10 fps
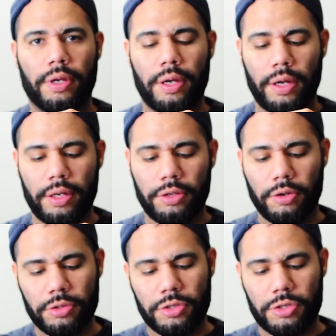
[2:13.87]
and
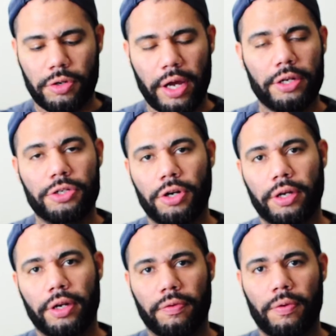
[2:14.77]
don't try to
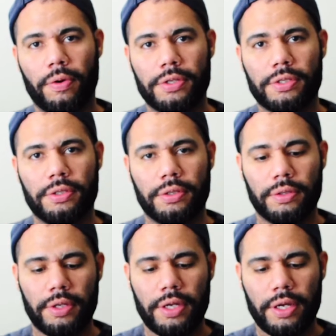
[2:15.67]
jerk it, of course,
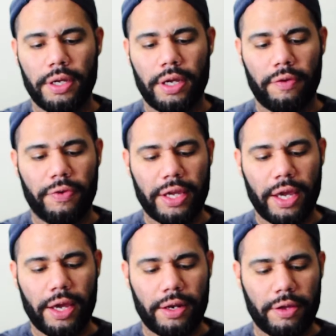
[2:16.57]

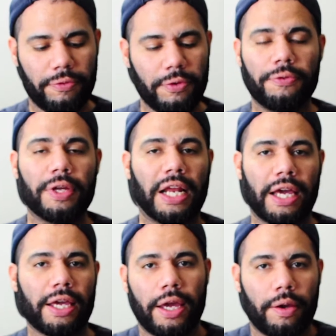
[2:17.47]
if you feel like
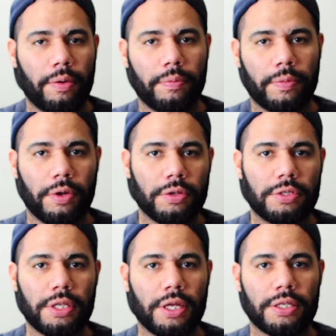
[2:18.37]
it can't go
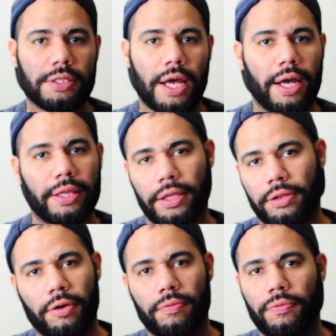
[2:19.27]
to the other side, then
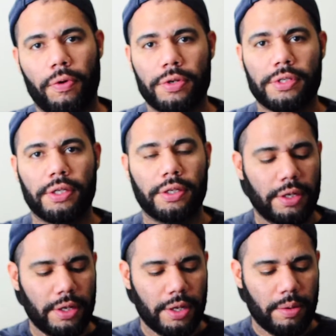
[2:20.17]
don't force it.
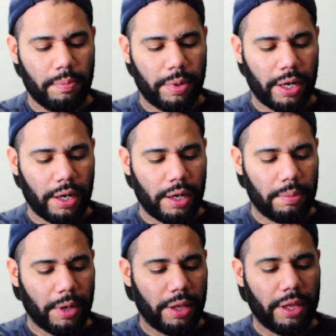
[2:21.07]
But
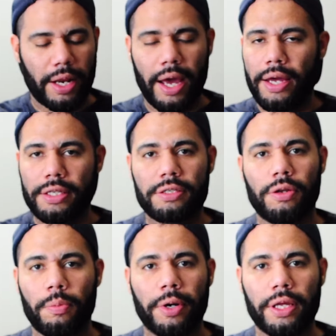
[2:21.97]
other than that, it's
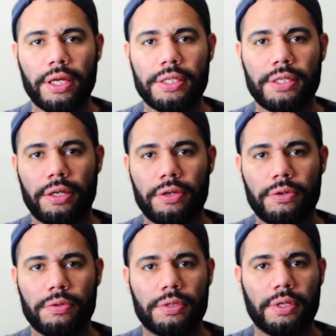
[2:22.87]
still pretty easy to
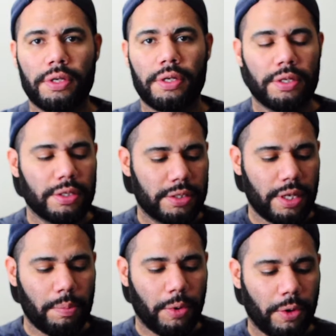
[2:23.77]
use,
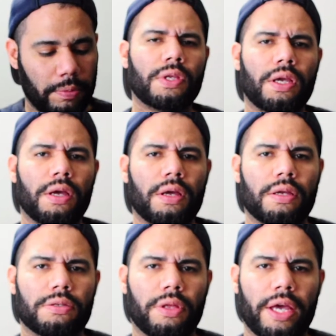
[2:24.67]
simple.
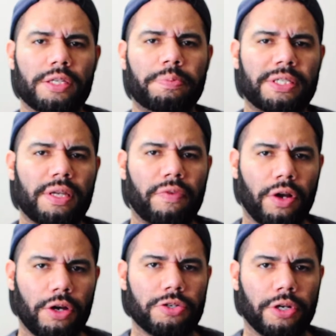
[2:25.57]
So the
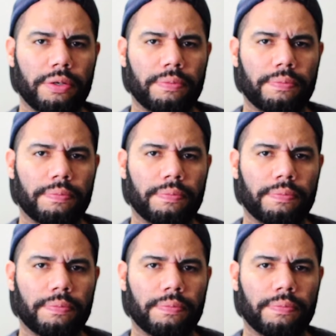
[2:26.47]
SB700,